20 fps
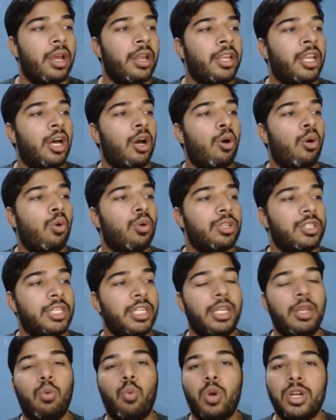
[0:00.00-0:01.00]
Now
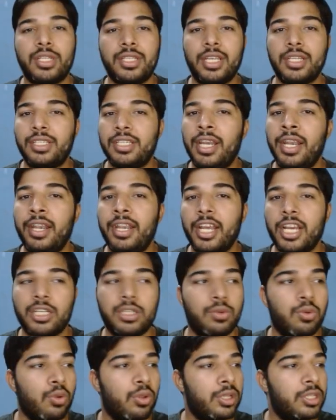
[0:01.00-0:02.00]
see what's the
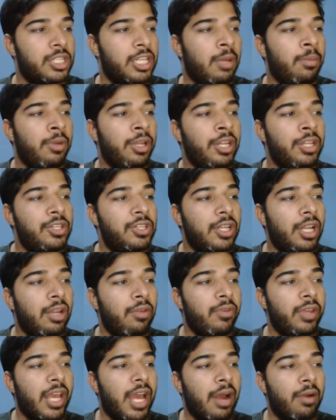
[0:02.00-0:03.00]
syntax for the same. Initially
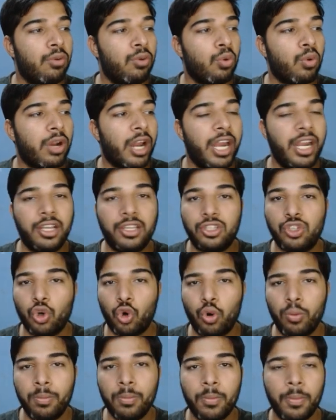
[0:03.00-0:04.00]
we have to write
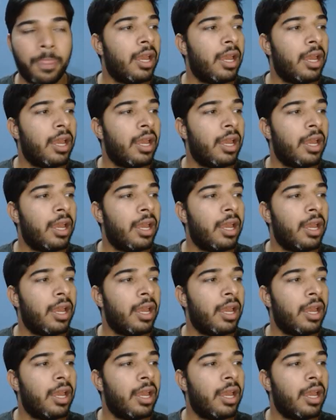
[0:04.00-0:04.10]
job.